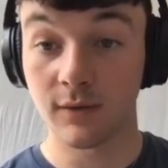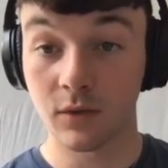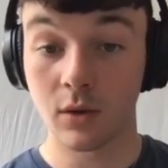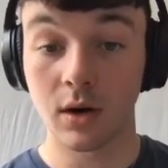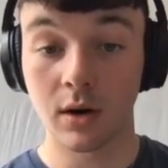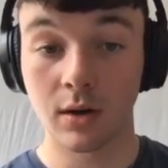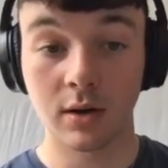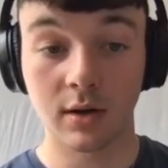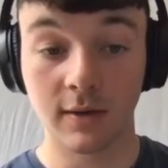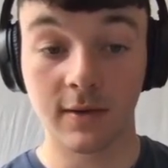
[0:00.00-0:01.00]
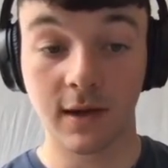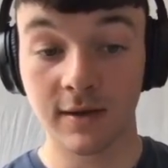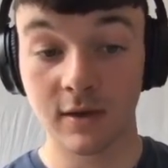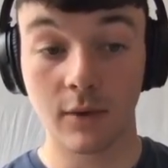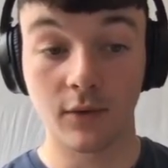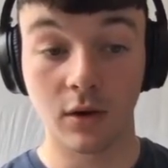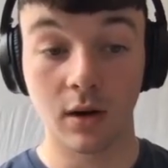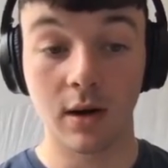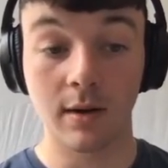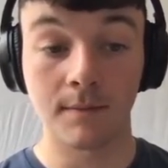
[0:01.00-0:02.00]
if you are conducting SEO for a
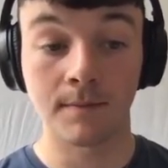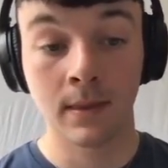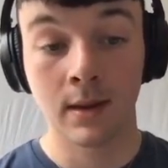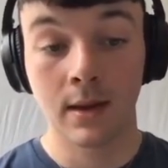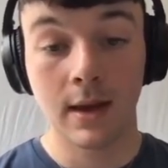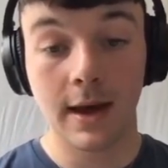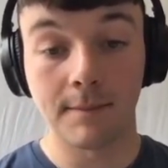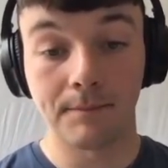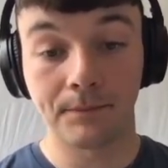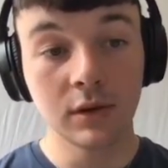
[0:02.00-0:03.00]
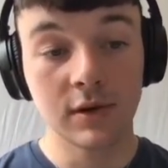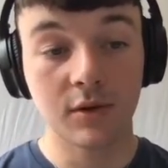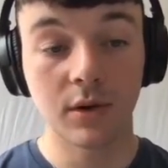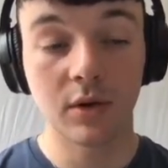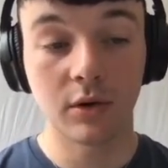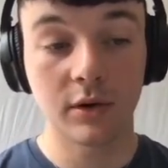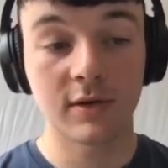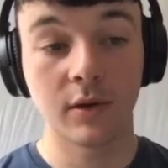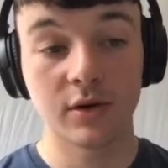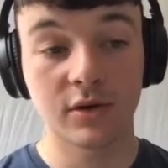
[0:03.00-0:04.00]
client. So we ordered
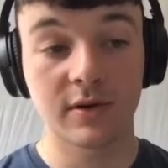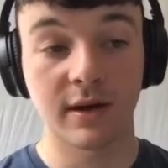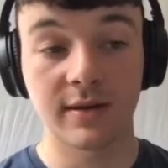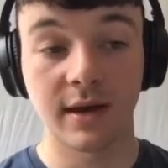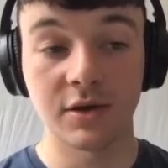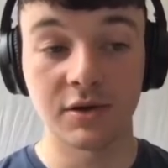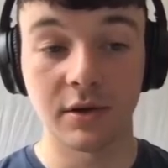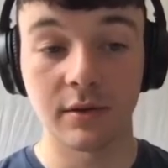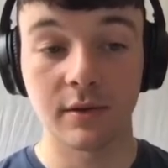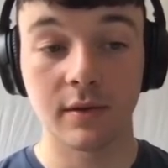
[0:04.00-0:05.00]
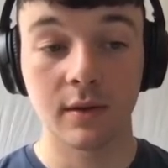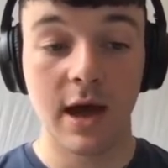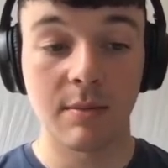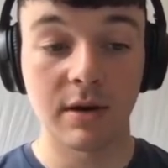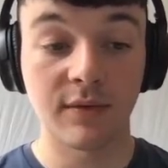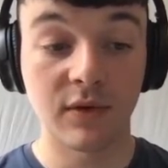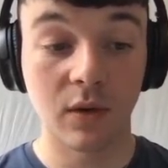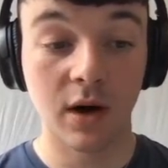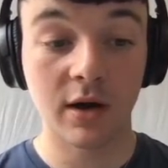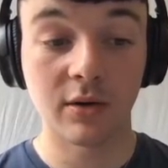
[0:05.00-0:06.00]
200 citations, and if
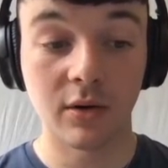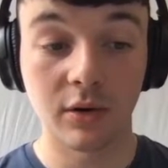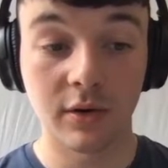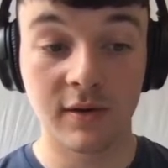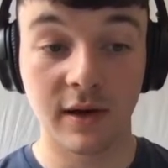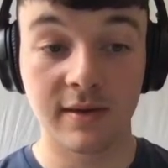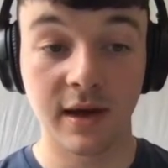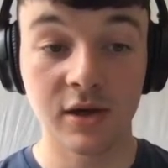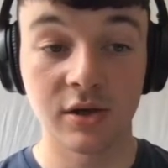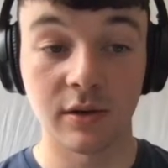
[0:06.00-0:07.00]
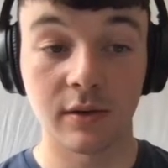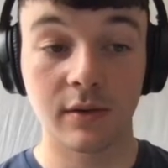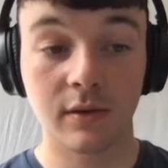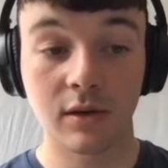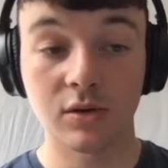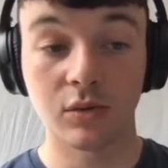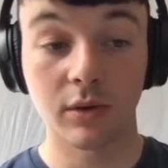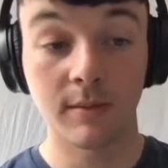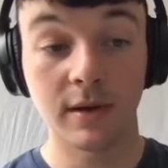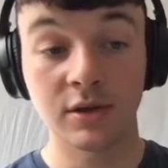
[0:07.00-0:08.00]
you are going to order citations, you
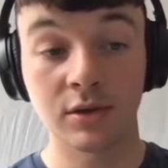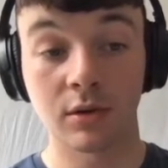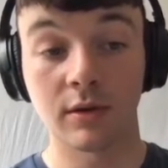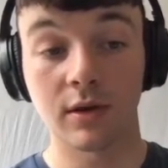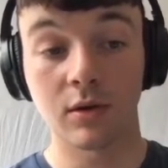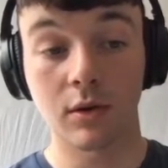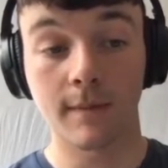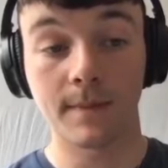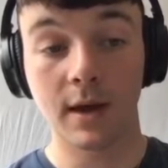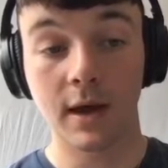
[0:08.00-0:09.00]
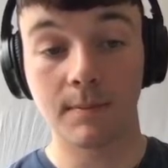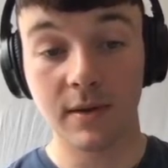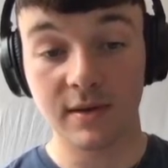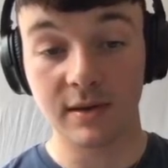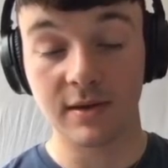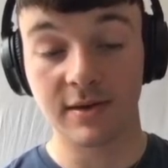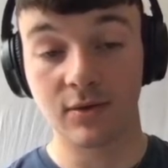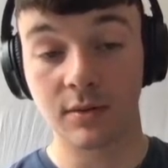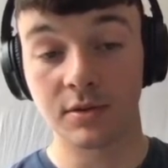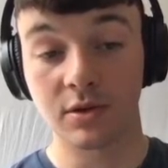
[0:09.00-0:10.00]
want to make sure that your business
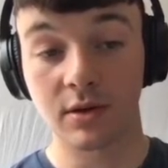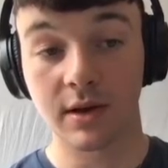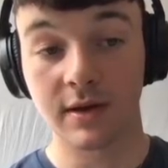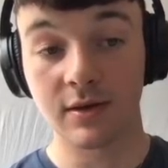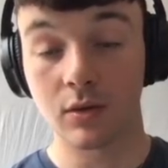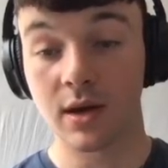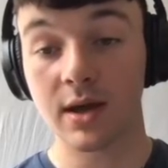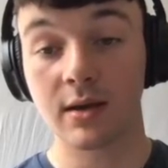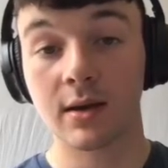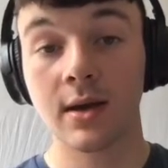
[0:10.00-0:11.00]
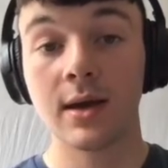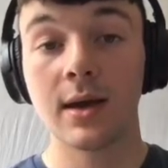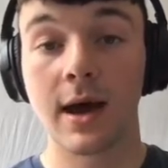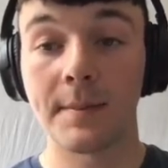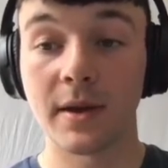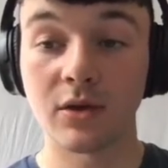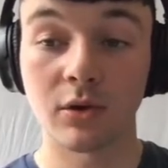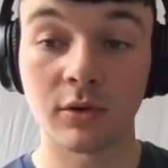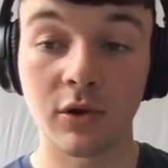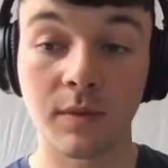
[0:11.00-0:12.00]
description is unique, and you're
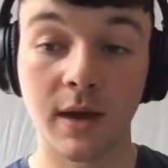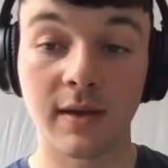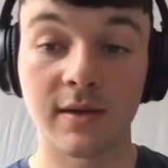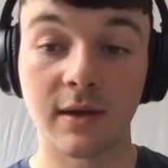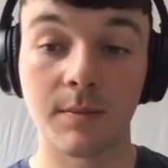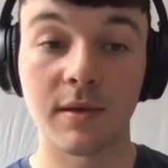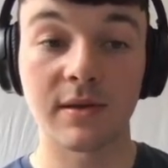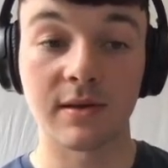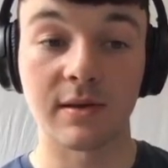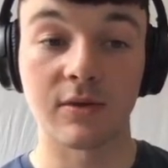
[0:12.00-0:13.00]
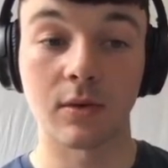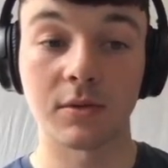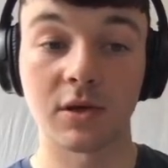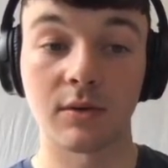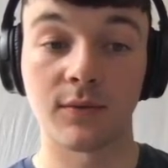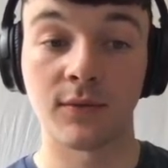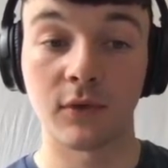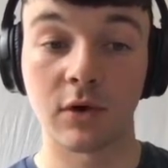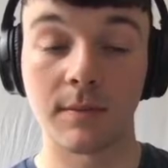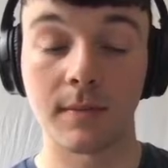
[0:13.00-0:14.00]
not duplicating a business description
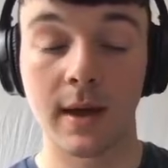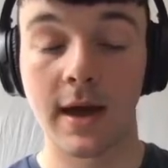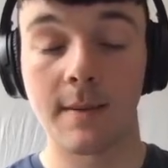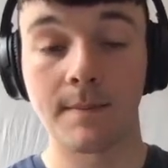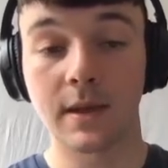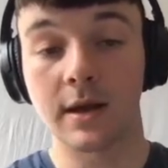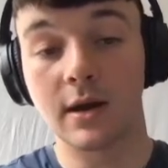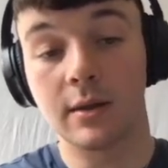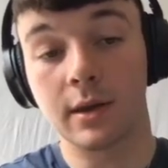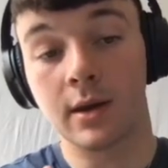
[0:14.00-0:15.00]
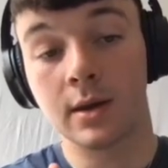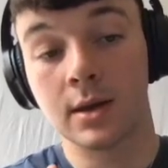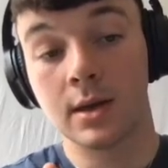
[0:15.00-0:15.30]
from another